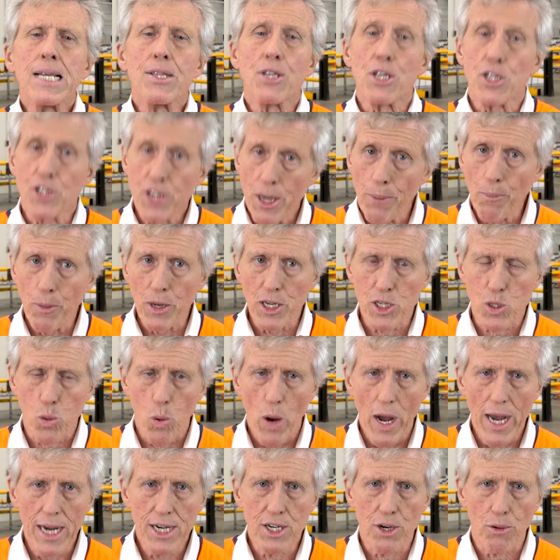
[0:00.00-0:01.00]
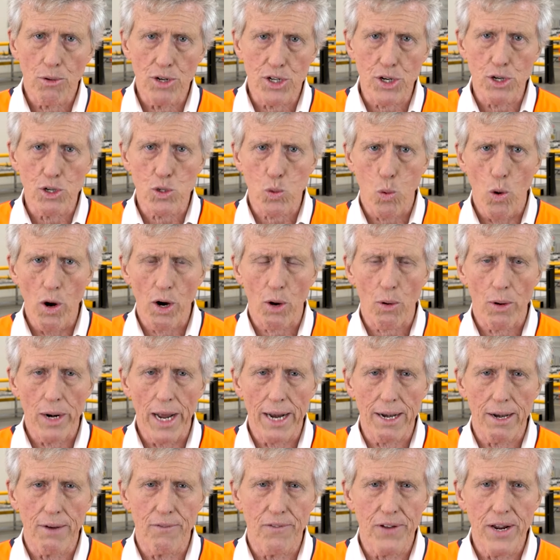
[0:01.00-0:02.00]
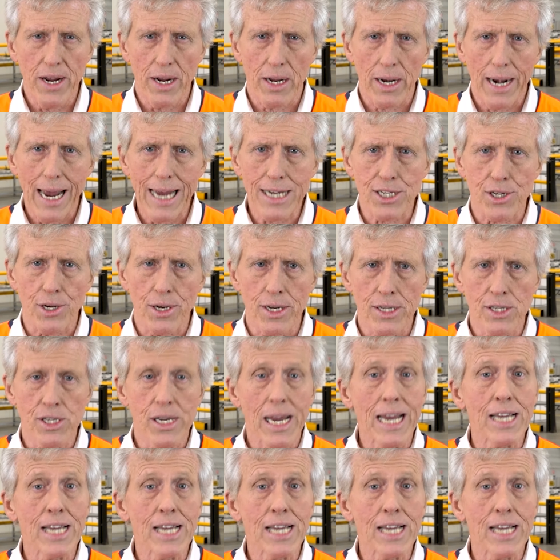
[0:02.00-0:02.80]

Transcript: The simplest way to reduce work-related vehicle accidents